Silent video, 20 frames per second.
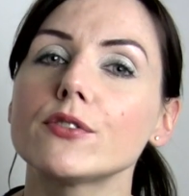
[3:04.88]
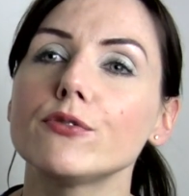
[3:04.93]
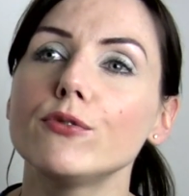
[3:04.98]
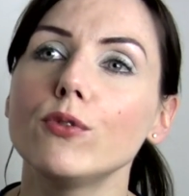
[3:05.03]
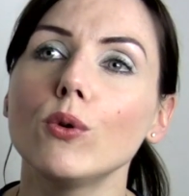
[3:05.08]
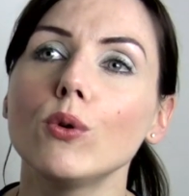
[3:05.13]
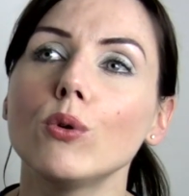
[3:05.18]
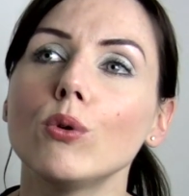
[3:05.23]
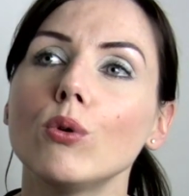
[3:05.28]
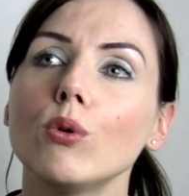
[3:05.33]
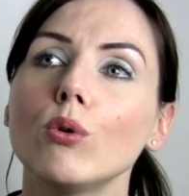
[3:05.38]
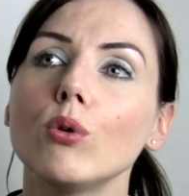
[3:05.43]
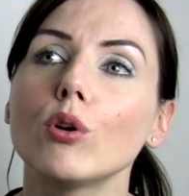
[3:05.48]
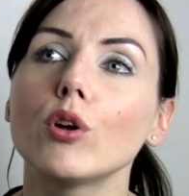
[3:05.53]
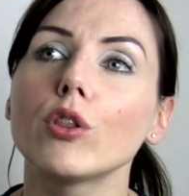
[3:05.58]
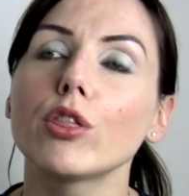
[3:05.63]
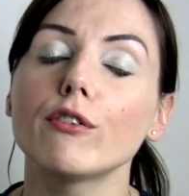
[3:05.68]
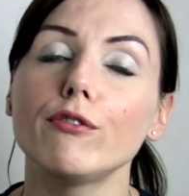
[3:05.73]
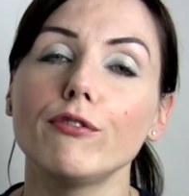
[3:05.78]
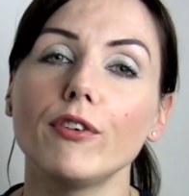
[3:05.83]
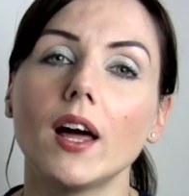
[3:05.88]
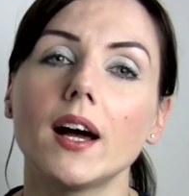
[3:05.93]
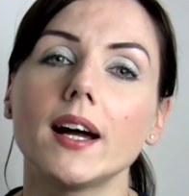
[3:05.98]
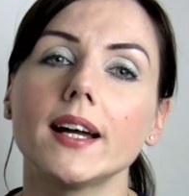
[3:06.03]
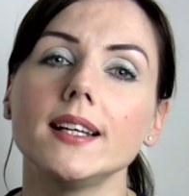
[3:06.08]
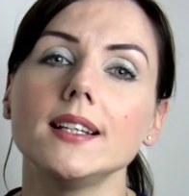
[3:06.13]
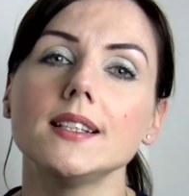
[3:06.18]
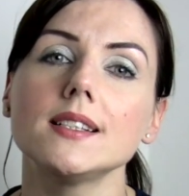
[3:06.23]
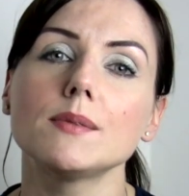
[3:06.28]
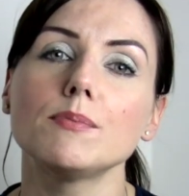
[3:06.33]
for the
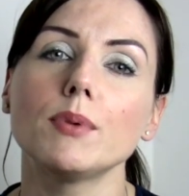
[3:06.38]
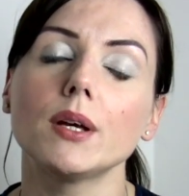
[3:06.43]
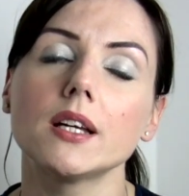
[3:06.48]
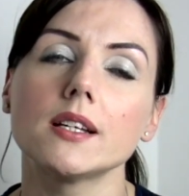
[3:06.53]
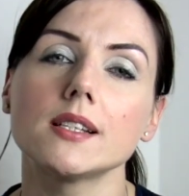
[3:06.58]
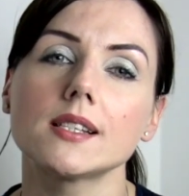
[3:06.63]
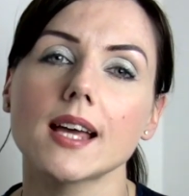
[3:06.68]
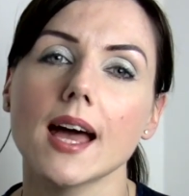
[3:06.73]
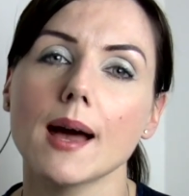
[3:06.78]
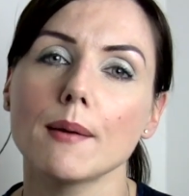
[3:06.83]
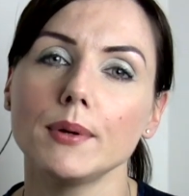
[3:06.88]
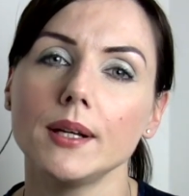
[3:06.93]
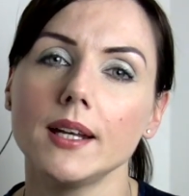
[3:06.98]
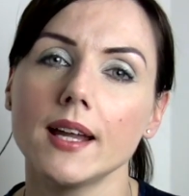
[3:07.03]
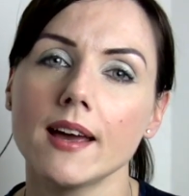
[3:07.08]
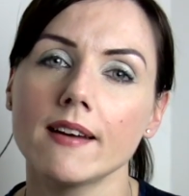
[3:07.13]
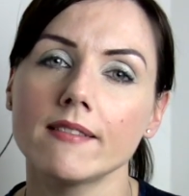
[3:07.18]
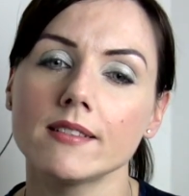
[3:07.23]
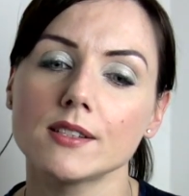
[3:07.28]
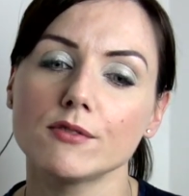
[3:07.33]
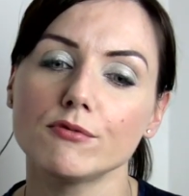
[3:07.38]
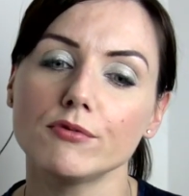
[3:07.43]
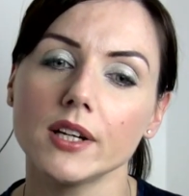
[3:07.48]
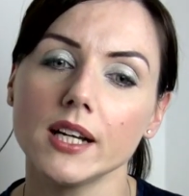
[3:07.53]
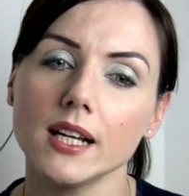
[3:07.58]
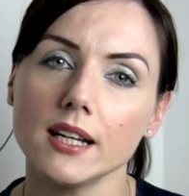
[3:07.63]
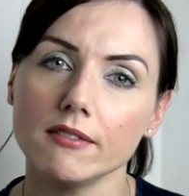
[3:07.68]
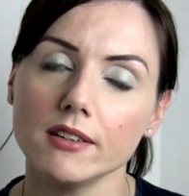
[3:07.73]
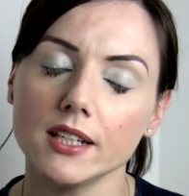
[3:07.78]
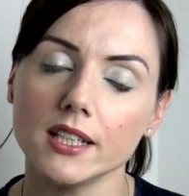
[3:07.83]
flight because cabin air is
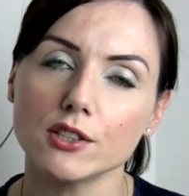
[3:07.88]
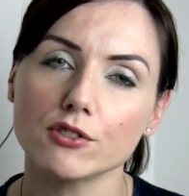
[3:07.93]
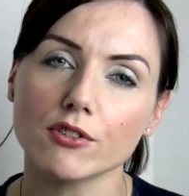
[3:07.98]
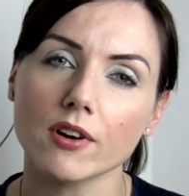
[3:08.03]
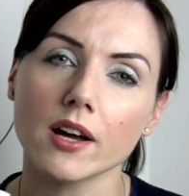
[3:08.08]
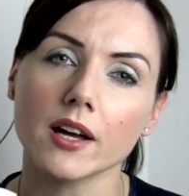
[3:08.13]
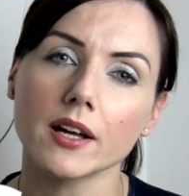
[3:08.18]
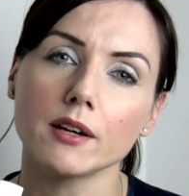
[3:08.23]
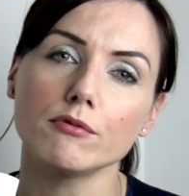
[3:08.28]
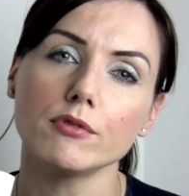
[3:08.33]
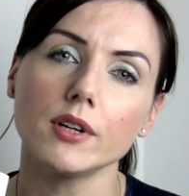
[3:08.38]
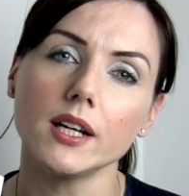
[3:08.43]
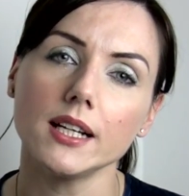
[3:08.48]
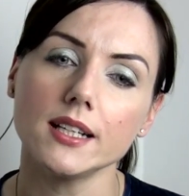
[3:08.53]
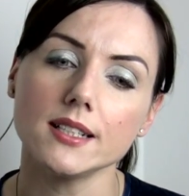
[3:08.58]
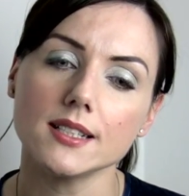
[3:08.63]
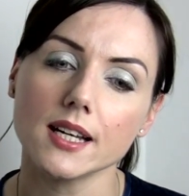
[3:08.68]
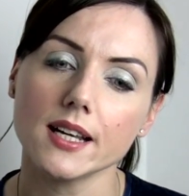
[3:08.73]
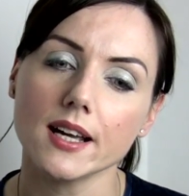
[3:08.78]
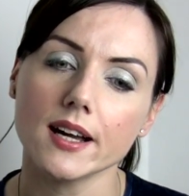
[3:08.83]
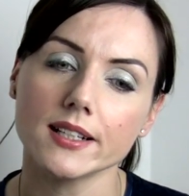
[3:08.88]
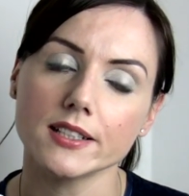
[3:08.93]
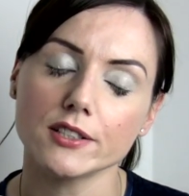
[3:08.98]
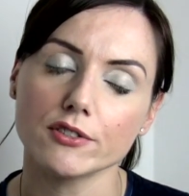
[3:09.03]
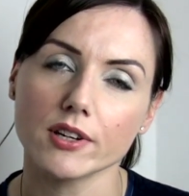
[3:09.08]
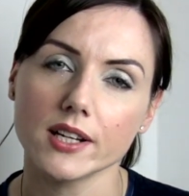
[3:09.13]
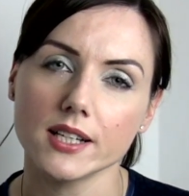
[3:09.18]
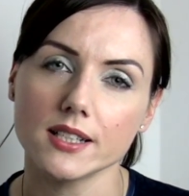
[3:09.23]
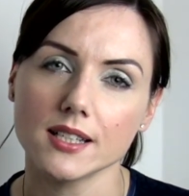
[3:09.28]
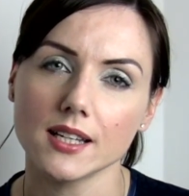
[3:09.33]
really dry, really
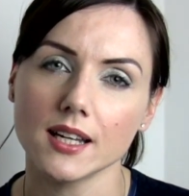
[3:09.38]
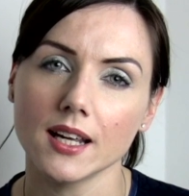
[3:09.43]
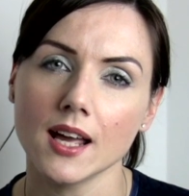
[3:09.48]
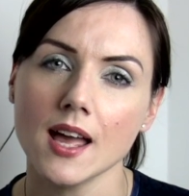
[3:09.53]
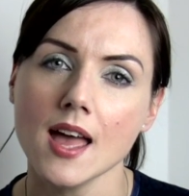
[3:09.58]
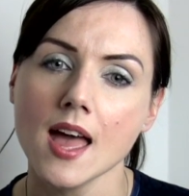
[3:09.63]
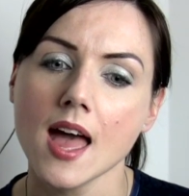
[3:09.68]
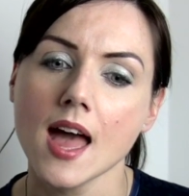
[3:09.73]
dehydrating,